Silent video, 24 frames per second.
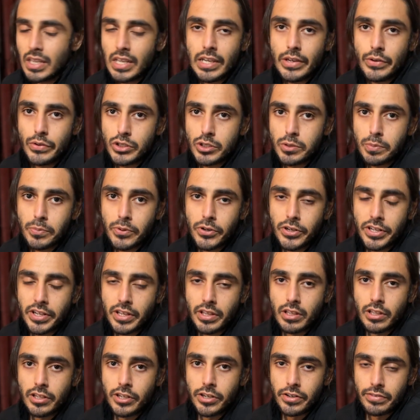was pretty
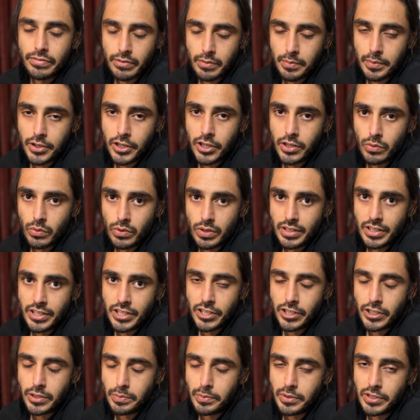clear from here what needed
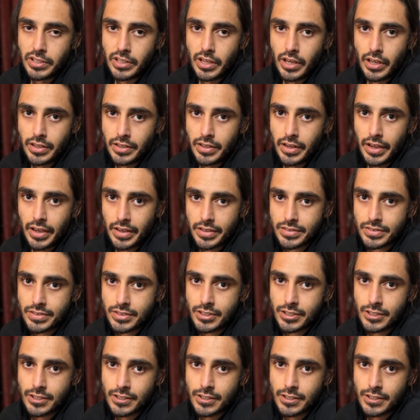to be done next.